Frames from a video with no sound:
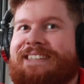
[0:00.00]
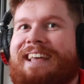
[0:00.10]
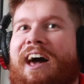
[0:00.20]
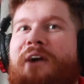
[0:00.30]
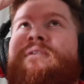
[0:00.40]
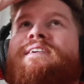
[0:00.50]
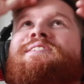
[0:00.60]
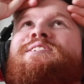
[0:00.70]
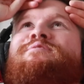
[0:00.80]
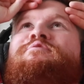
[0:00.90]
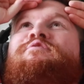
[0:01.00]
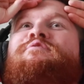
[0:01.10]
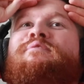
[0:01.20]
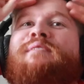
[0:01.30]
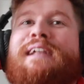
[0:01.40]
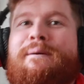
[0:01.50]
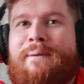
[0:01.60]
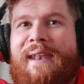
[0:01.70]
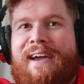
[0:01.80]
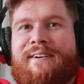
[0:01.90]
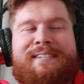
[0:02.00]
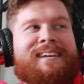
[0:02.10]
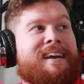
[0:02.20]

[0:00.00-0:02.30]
And I was just flipping out.